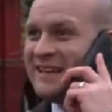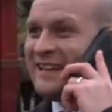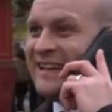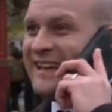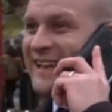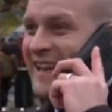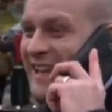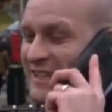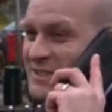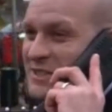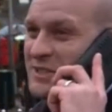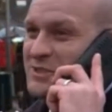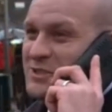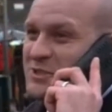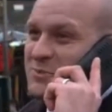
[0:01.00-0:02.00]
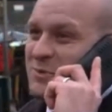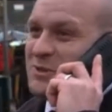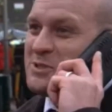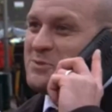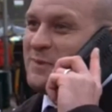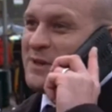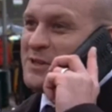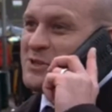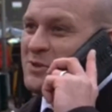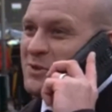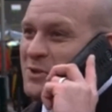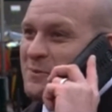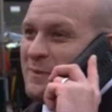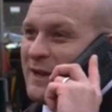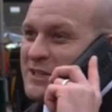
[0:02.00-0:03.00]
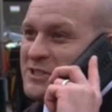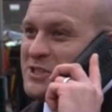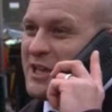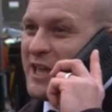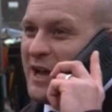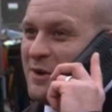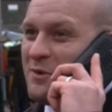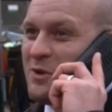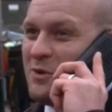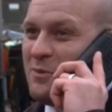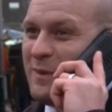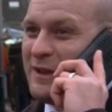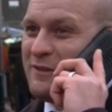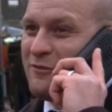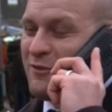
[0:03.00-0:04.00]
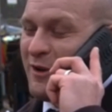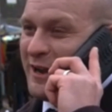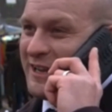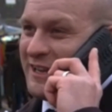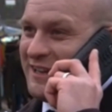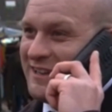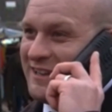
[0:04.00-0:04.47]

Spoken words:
Yeah, just wanted to make sure you managed to get hold of your mate Frankie.